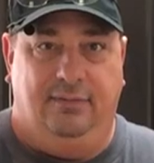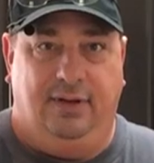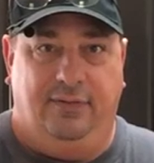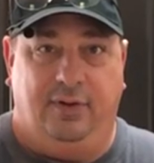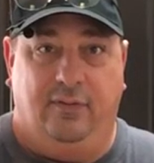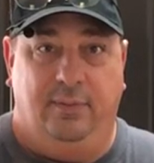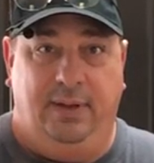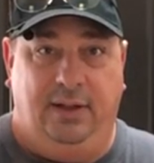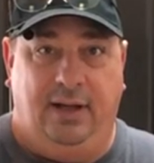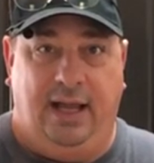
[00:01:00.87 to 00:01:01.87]
of leftover
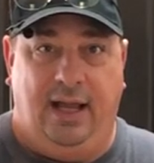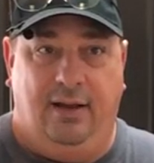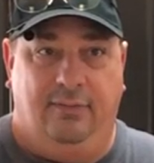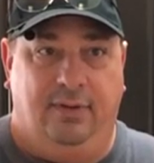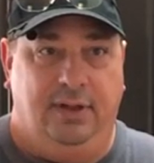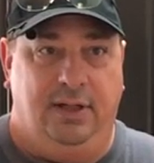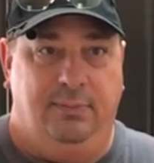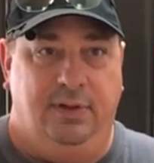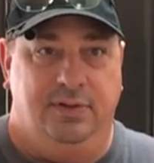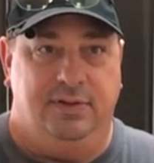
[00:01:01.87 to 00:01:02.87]
meat you have. you
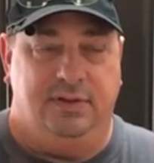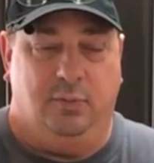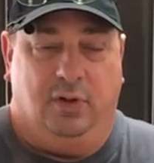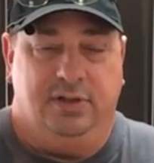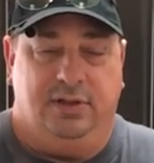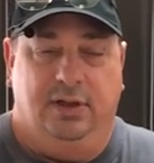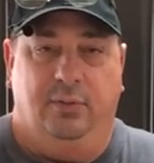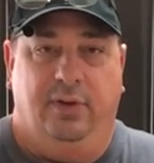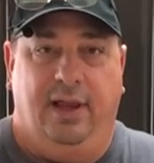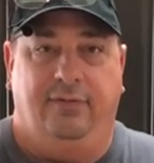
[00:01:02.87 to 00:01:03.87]
can use it works good
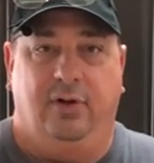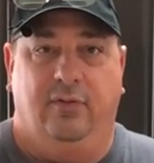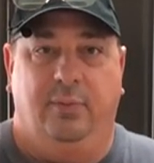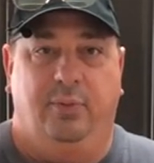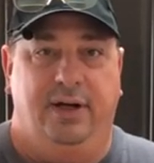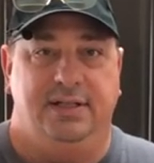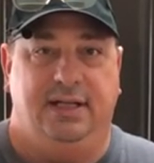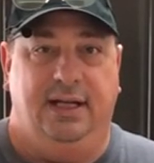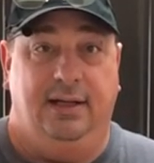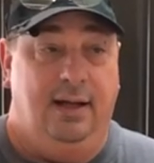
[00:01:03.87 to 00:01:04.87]
with leftover
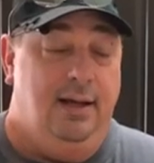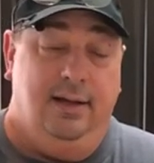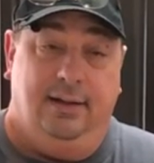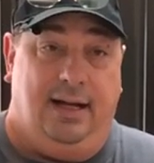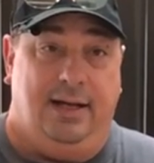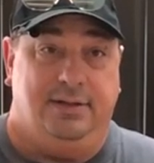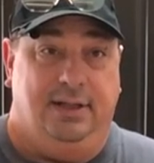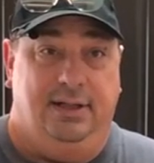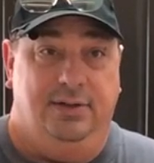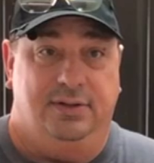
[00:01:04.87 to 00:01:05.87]
brisket. You can
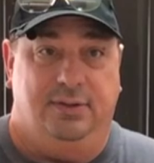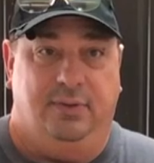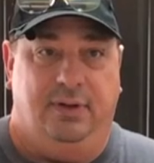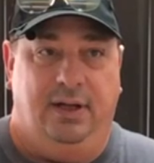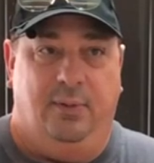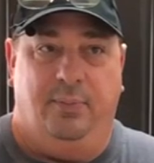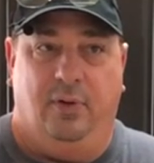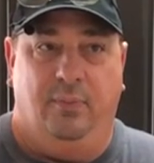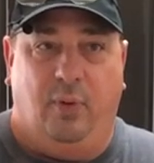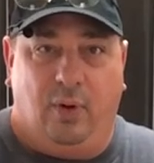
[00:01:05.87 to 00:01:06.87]
actually use it with you know
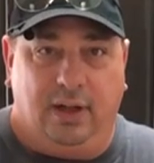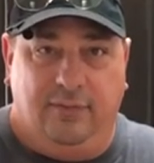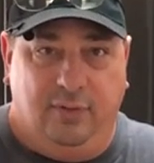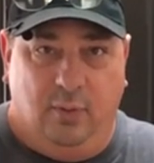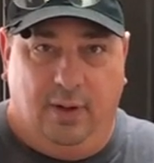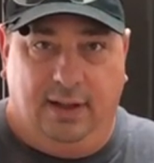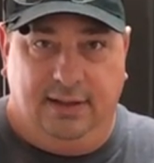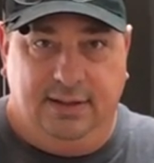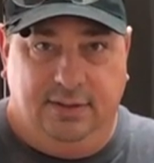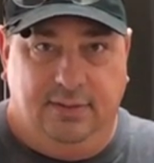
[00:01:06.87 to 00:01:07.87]
pulled pork if you
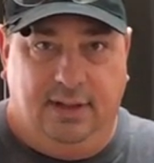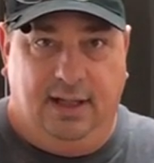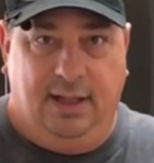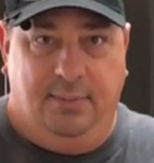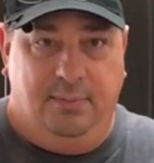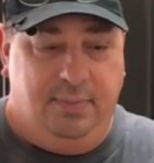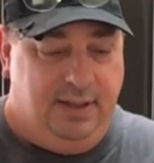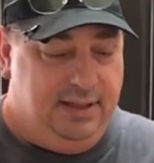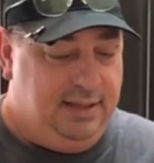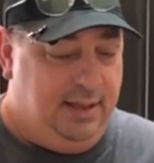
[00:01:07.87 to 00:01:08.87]
wanted to. Um,
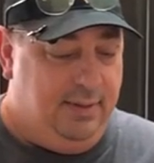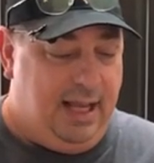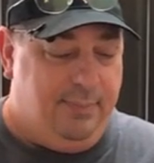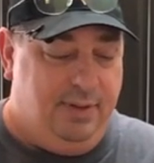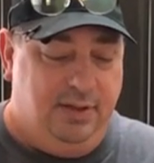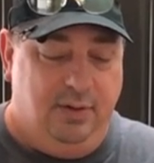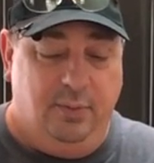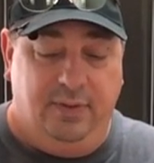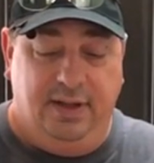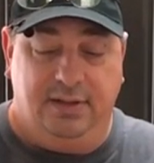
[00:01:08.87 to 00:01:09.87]
but uh, I'm gonna happen to do it
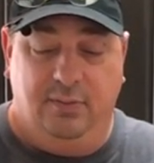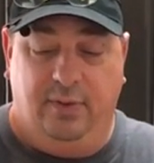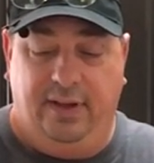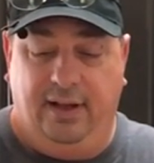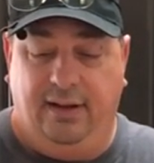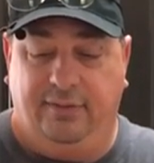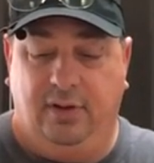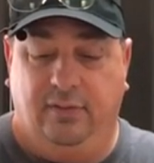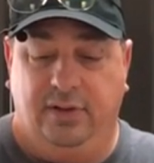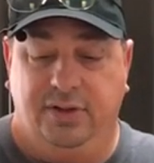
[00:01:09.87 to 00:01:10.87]
with the with a
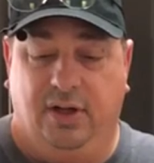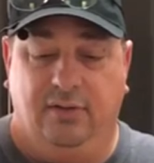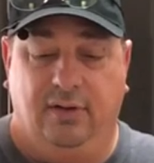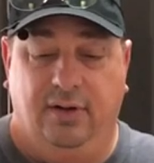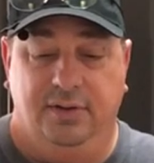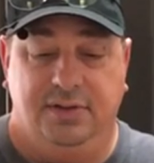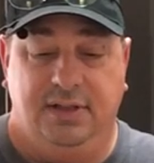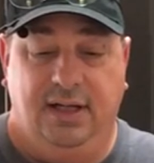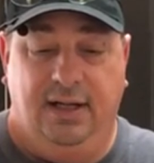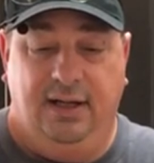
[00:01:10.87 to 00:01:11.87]
leftover chuck roast